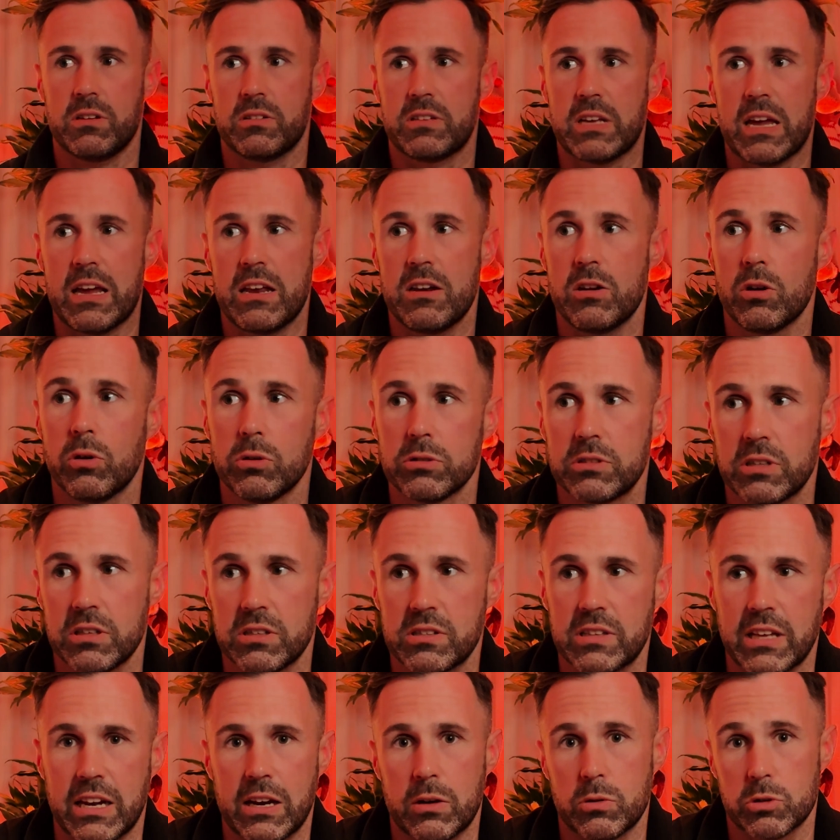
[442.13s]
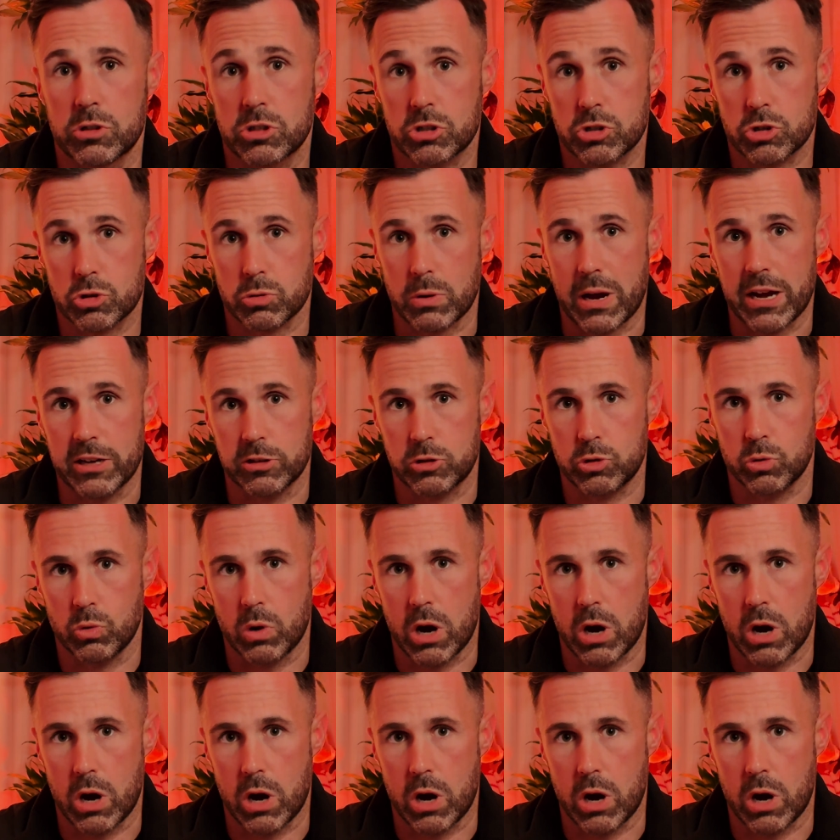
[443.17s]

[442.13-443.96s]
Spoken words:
they noticed that I was trying too